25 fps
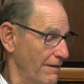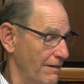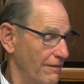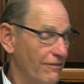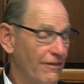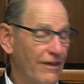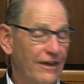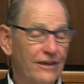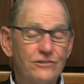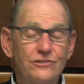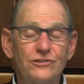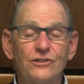
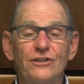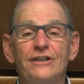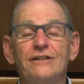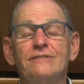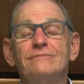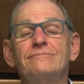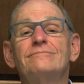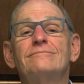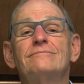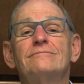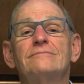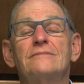Thanks,
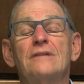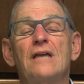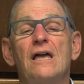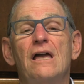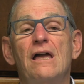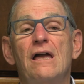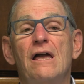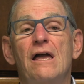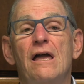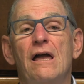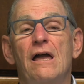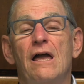Len.
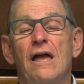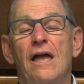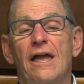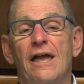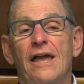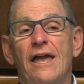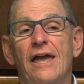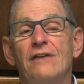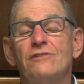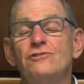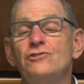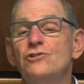
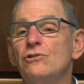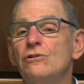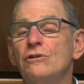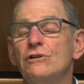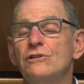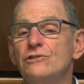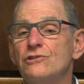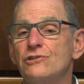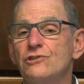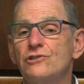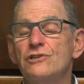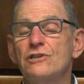As you
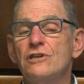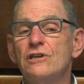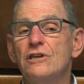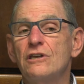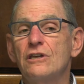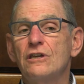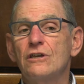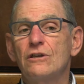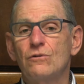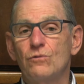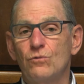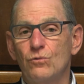can
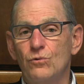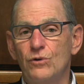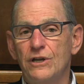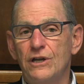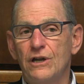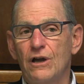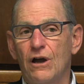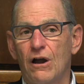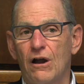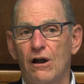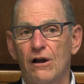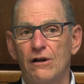see, we
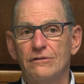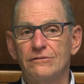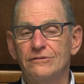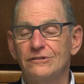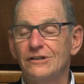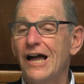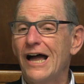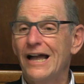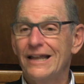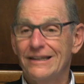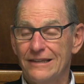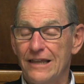are
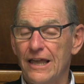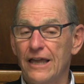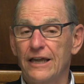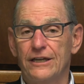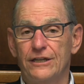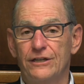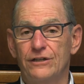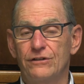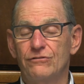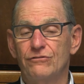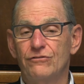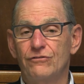not
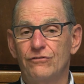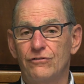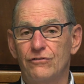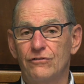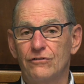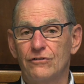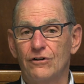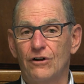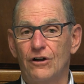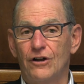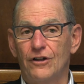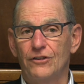negative
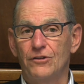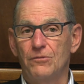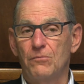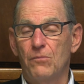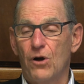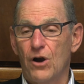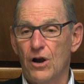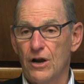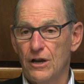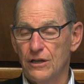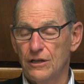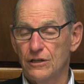on the
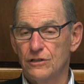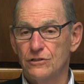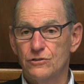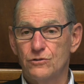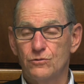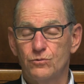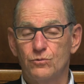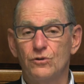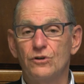markets.